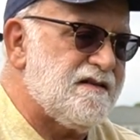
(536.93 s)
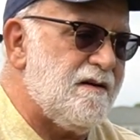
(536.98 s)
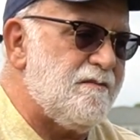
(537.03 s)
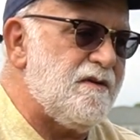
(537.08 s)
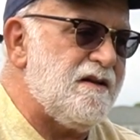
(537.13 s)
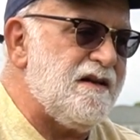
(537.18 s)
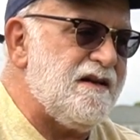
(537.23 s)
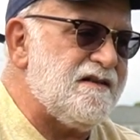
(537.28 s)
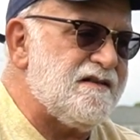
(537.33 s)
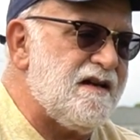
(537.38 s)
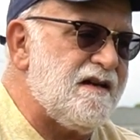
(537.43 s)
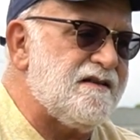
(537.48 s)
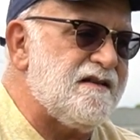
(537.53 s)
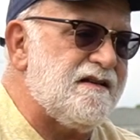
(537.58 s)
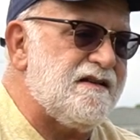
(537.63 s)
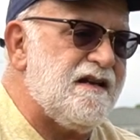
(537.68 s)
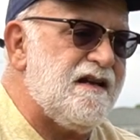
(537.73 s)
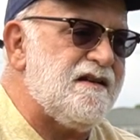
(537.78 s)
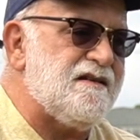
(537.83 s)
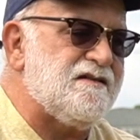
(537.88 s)
Some of these
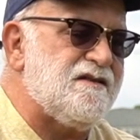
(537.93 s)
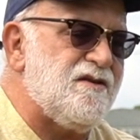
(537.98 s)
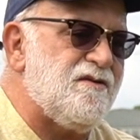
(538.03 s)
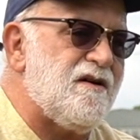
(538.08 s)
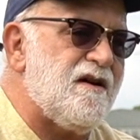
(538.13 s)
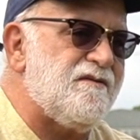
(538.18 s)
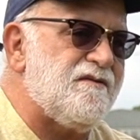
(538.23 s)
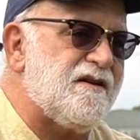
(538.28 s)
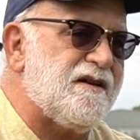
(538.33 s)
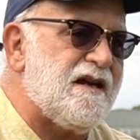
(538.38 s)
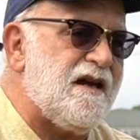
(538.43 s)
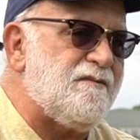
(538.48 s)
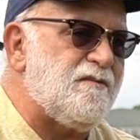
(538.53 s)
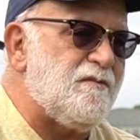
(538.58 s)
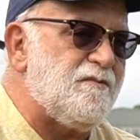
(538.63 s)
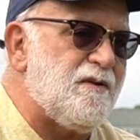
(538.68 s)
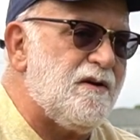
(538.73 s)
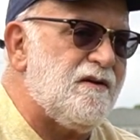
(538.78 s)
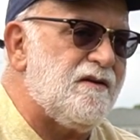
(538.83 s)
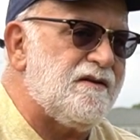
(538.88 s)
entities do have the
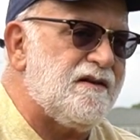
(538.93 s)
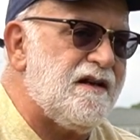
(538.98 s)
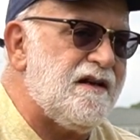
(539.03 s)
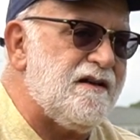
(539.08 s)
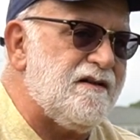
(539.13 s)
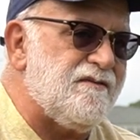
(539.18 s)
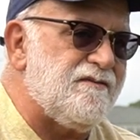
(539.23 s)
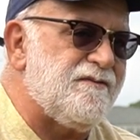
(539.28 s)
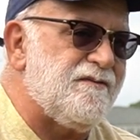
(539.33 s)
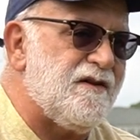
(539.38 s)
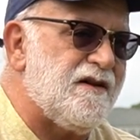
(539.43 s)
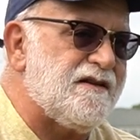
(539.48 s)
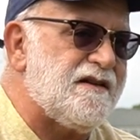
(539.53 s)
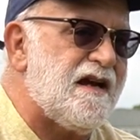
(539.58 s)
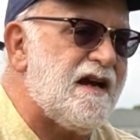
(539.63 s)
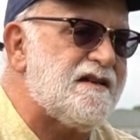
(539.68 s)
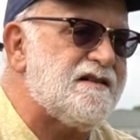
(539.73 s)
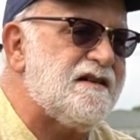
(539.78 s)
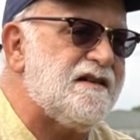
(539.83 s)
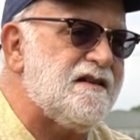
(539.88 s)
capability of
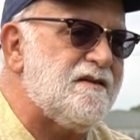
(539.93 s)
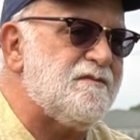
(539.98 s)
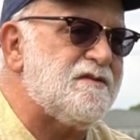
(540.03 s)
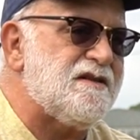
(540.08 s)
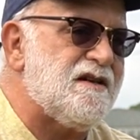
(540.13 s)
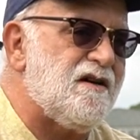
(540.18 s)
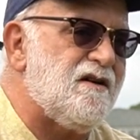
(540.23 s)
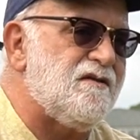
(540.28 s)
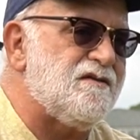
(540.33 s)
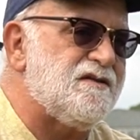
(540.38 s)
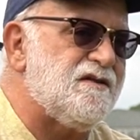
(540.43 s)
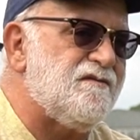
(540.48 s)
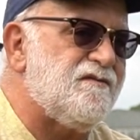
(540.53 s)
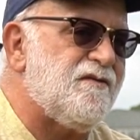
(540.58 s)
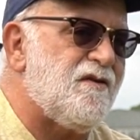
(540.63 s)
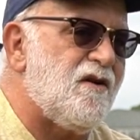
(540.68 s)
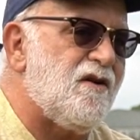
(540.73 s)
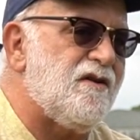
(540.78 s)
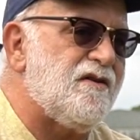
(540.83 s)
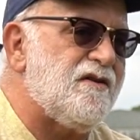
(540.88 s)
attaching themselves
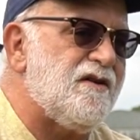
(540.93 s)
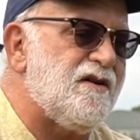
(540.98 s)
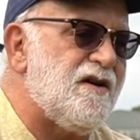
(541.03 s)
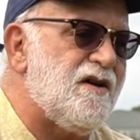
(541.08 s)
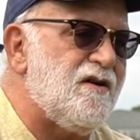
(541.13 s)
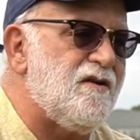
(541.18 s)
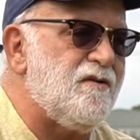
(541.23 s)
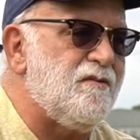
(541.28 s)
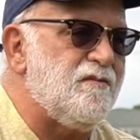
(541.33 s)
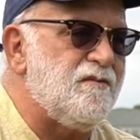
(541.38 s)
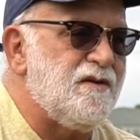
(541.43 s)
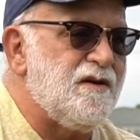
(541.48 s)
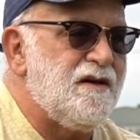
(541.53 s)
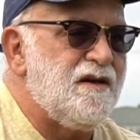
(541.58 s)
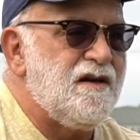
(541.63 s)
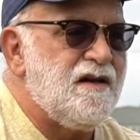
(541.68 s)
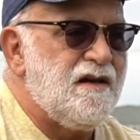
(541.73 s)
and following you home.